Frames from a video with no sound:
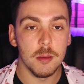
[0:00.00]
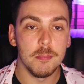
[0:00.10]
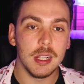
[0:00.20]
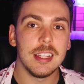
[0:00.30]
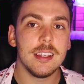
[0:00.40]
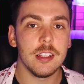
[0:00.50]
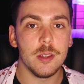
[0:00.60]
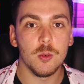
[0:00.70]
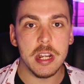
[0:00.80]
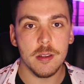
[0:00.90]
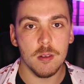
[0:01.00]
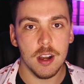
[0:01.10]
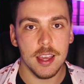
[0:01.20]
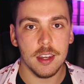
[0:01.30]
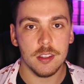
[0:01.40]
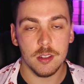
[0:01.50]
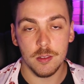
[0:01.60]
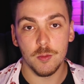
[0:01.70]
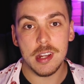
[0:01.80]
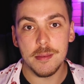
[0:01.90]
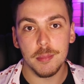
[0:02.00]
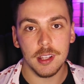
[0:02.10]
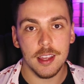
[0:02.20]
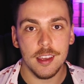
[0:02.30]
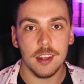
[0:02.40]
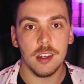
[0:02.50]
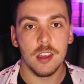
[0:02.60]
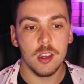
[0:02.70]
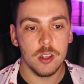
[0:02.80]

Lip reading: completely rewrite and replan